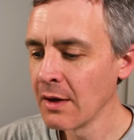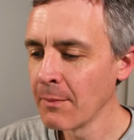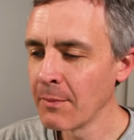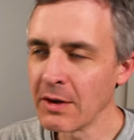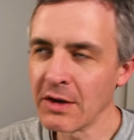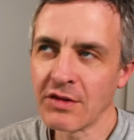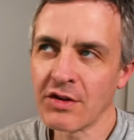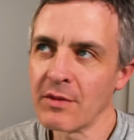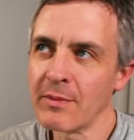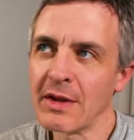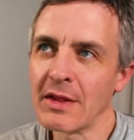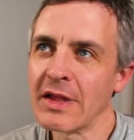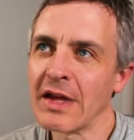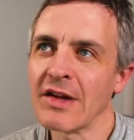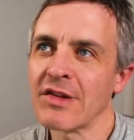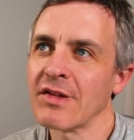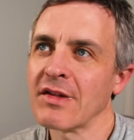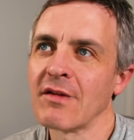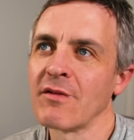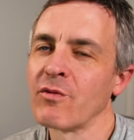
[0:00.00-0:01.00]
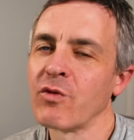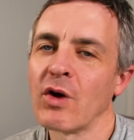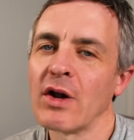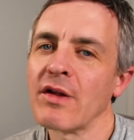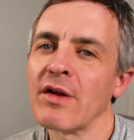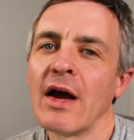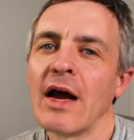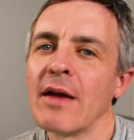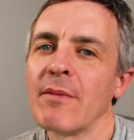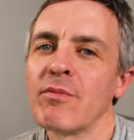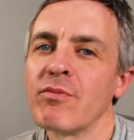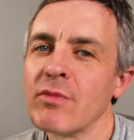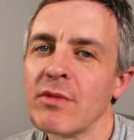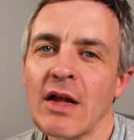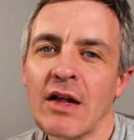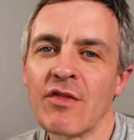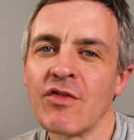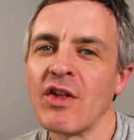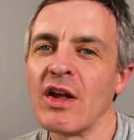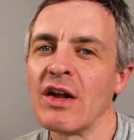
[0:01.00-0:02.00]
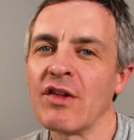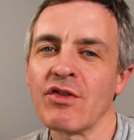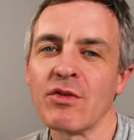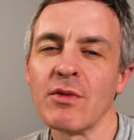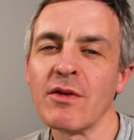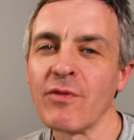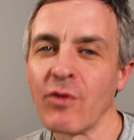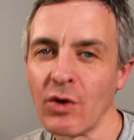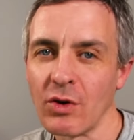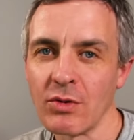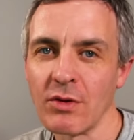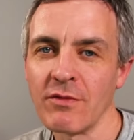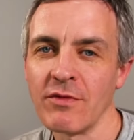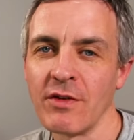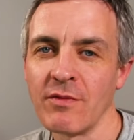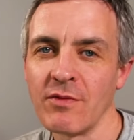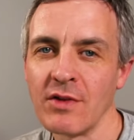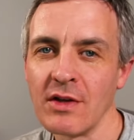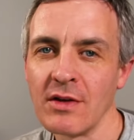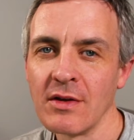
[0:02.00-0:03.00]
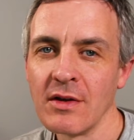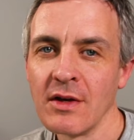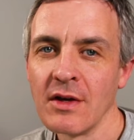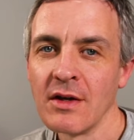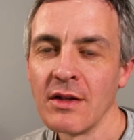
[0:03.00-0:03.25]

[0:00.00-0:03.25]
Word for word: but it's going to be less than 4 I'm not saying it's going to be 4150.